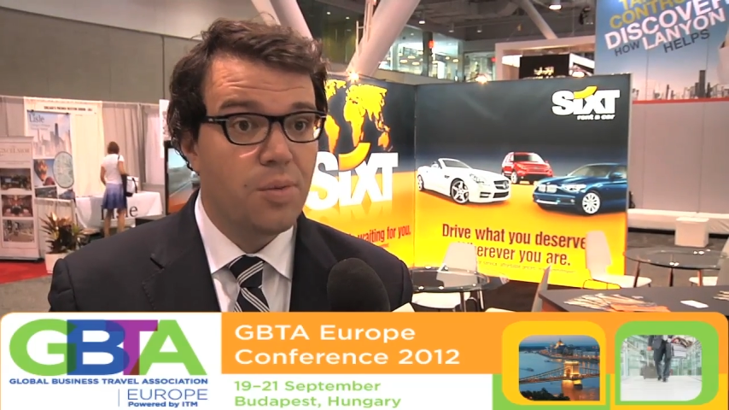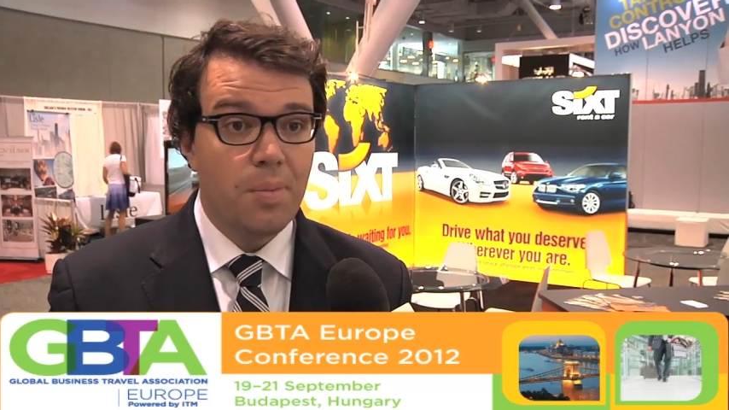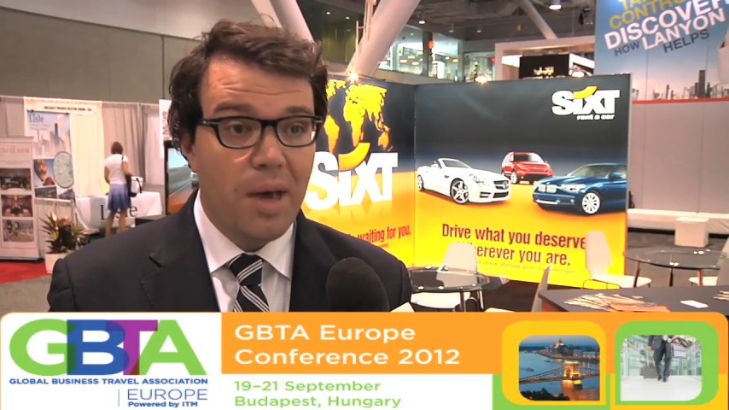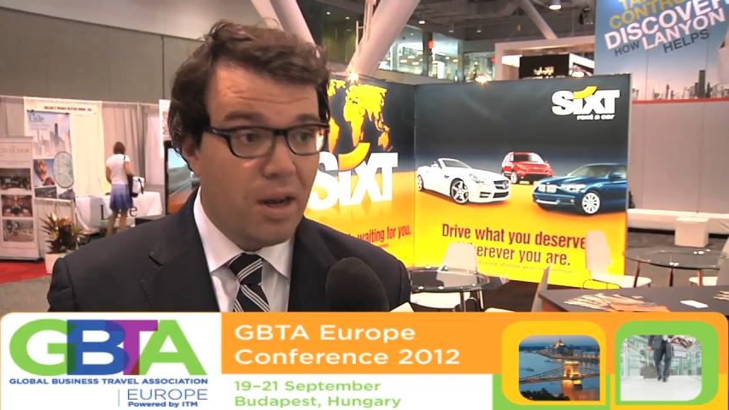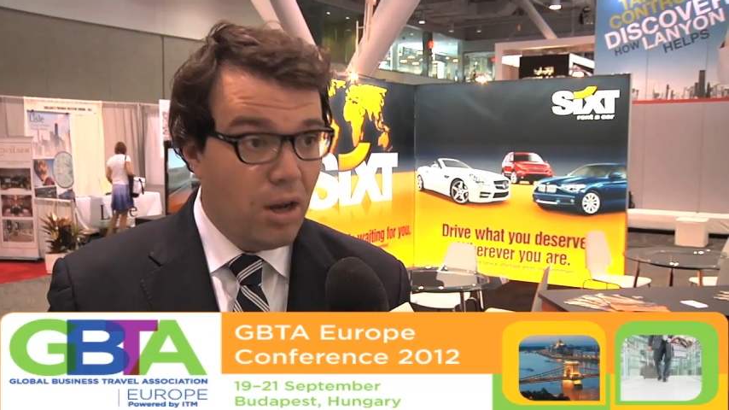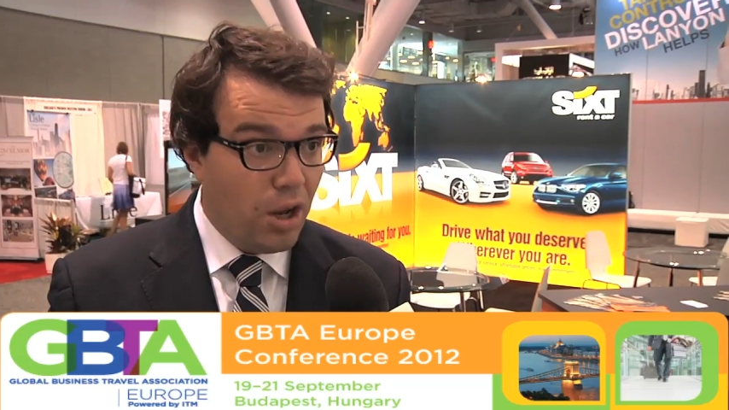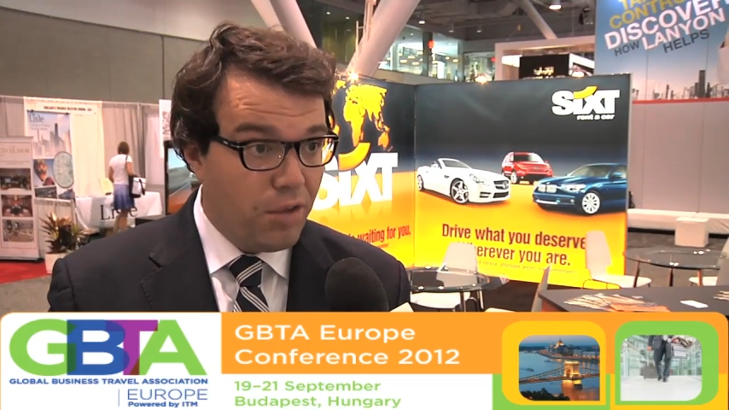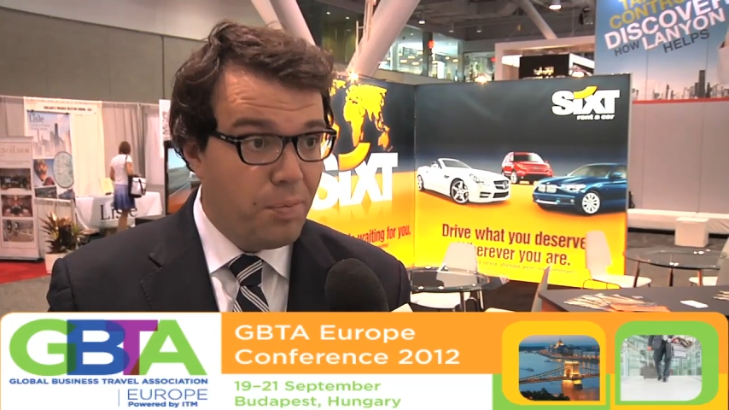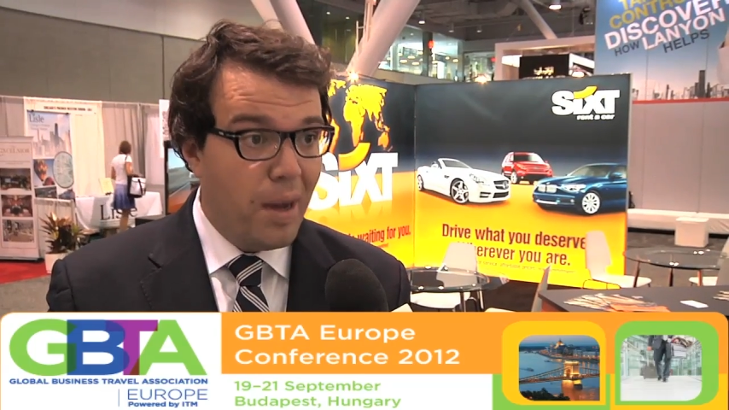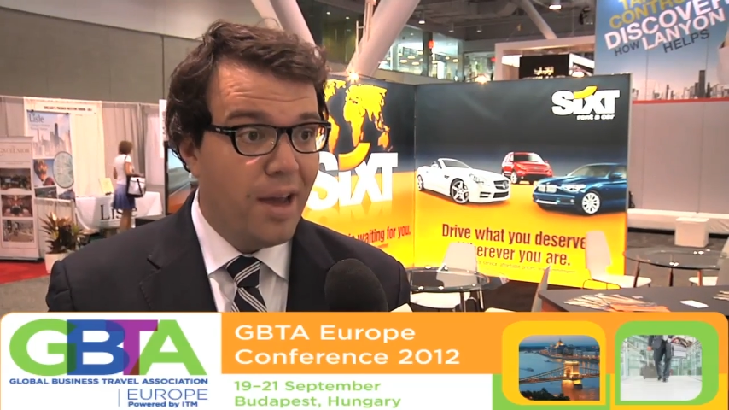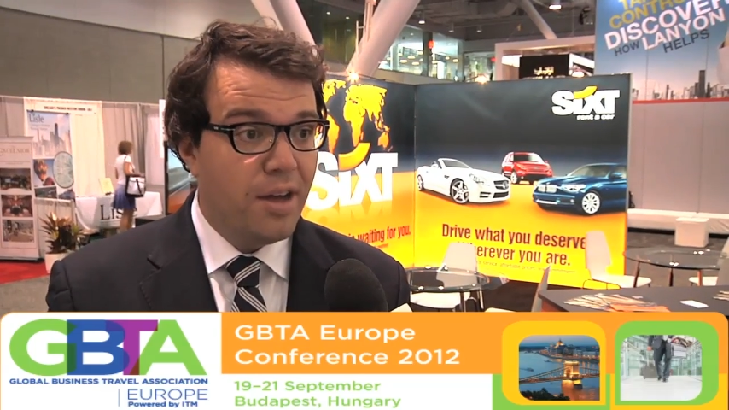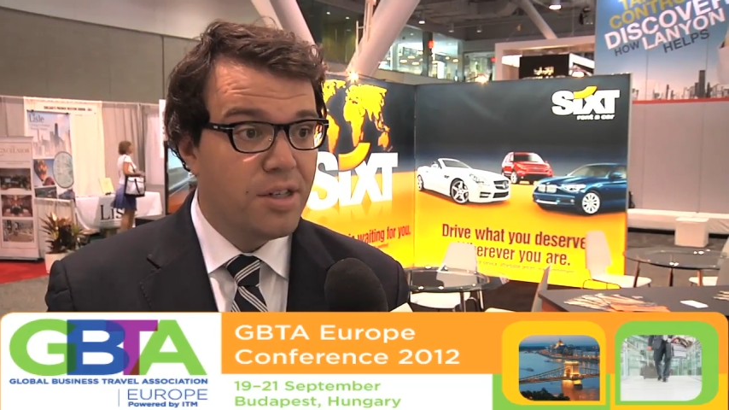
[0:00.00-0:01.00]
We met a lot of
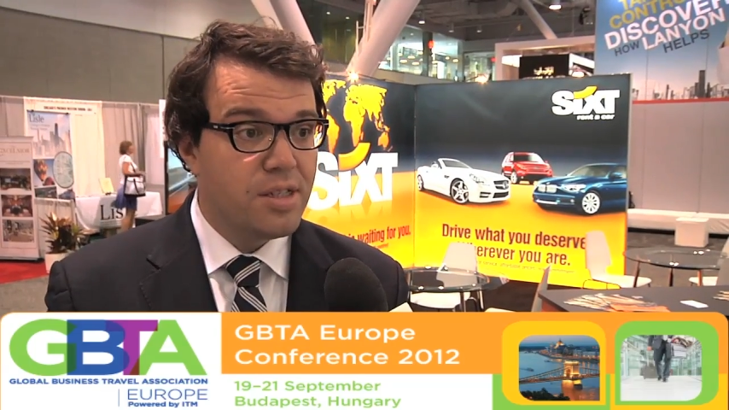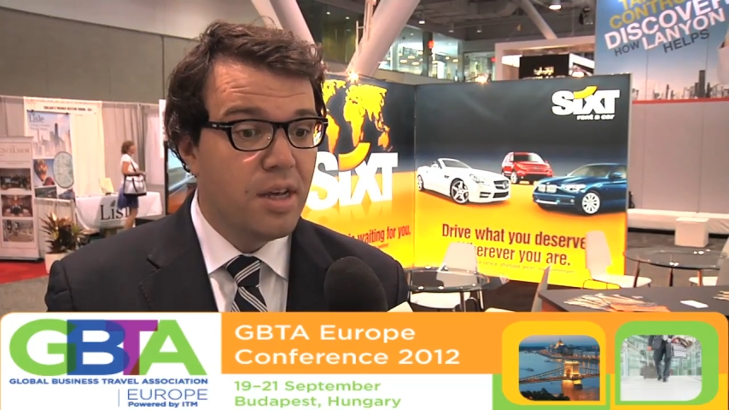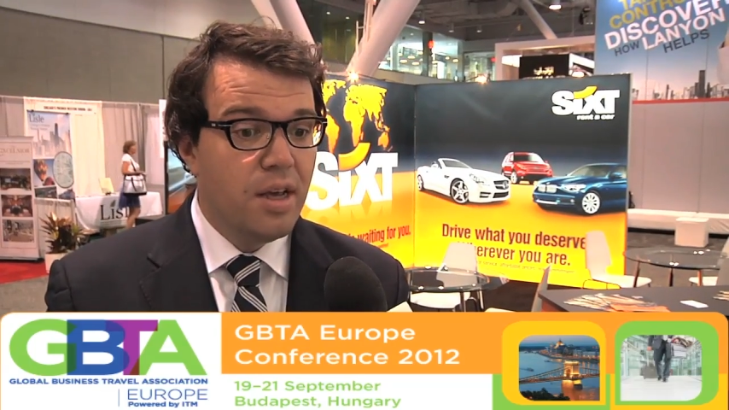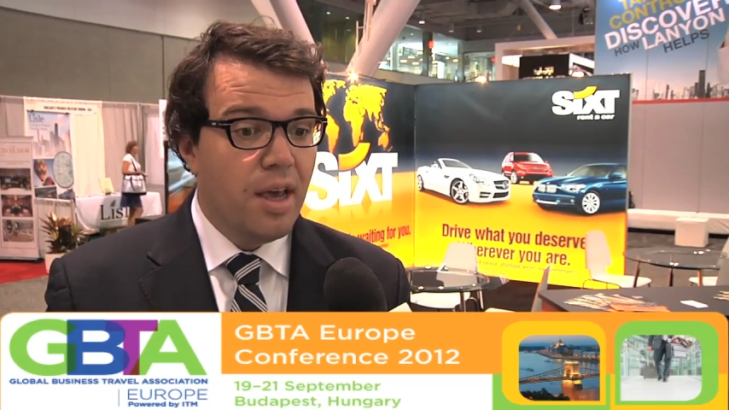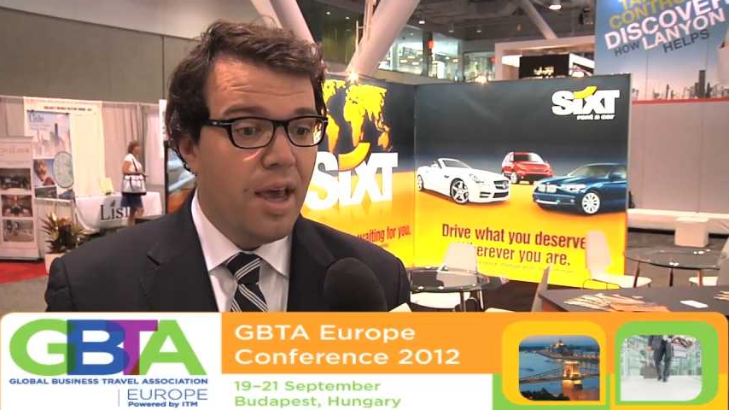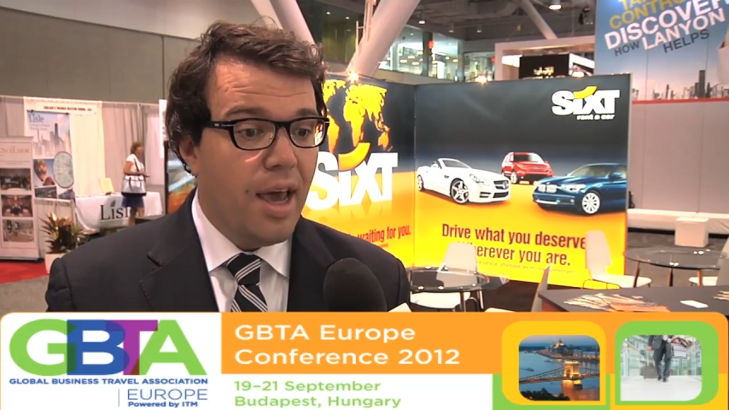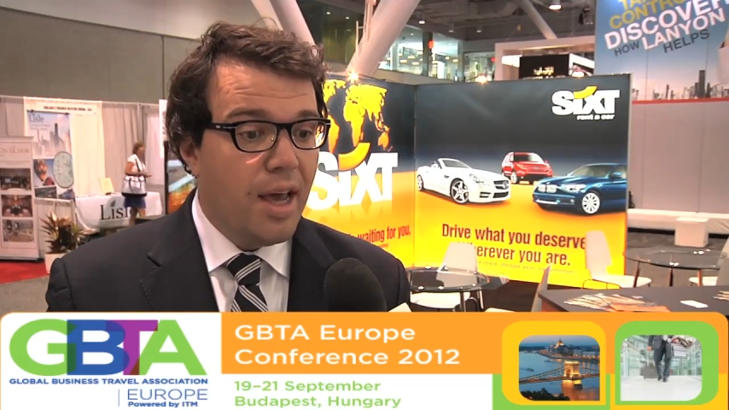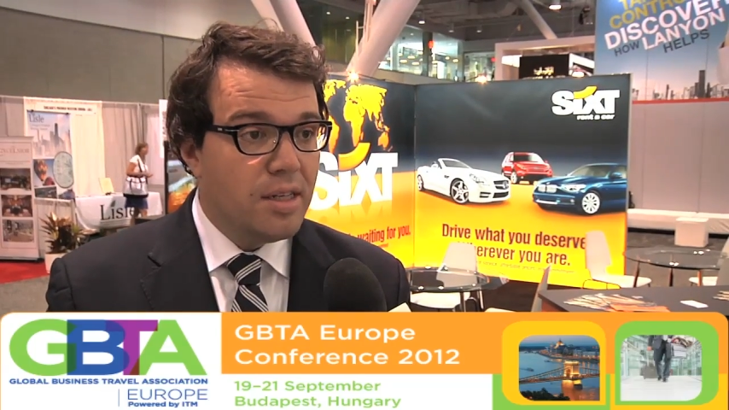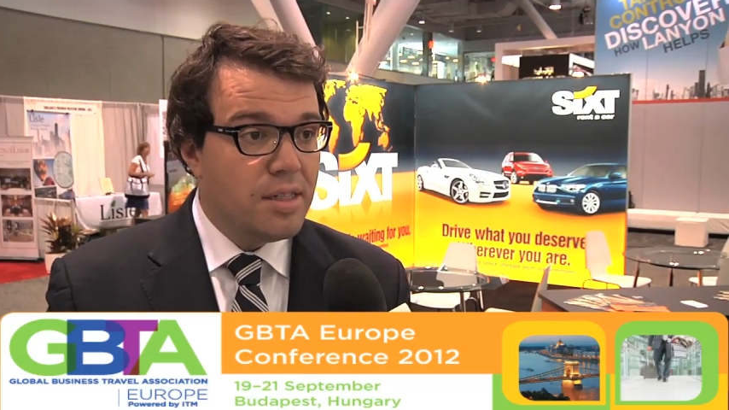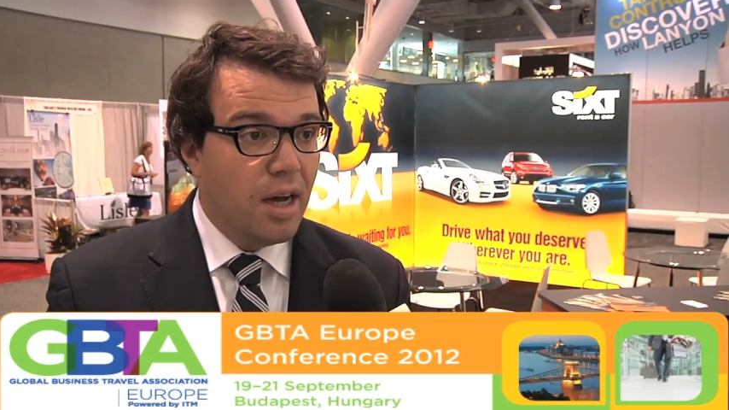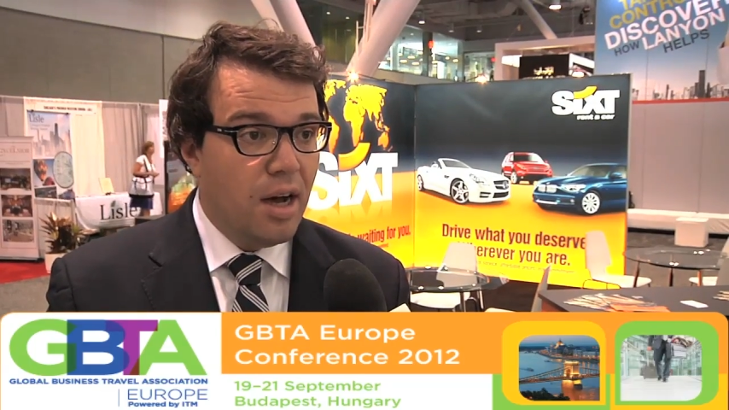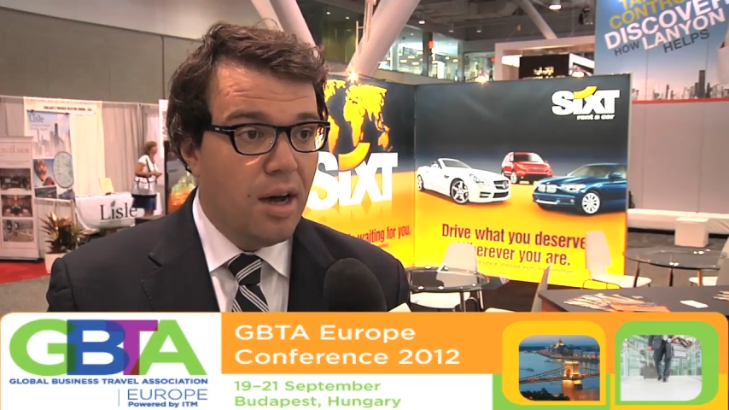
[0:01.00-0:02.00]
buyers, and